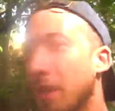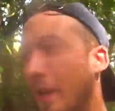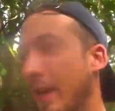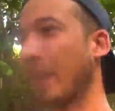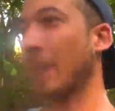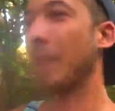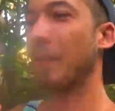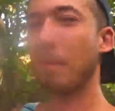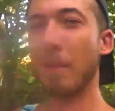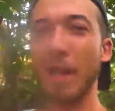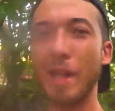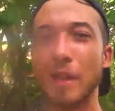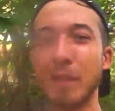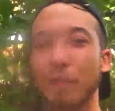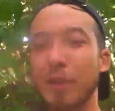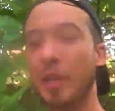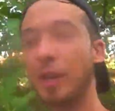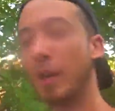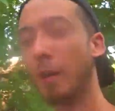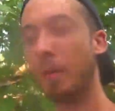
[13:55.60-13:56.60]
I can't make a
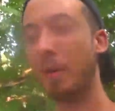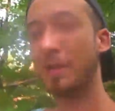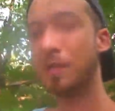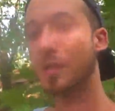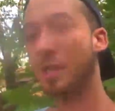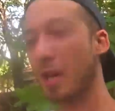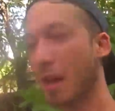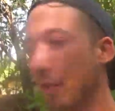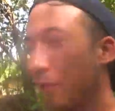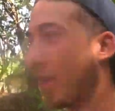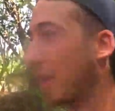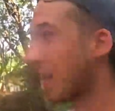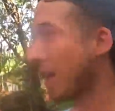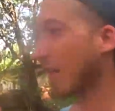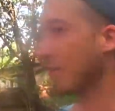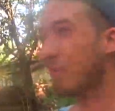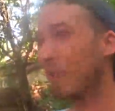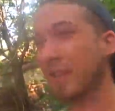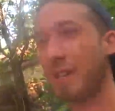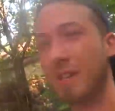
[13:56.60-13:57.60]
video about stuff I
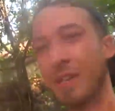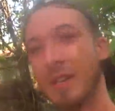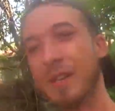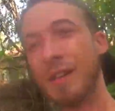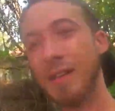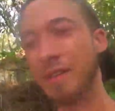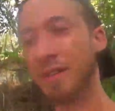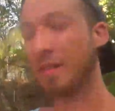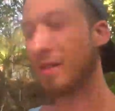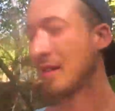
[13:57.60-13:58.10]
love in India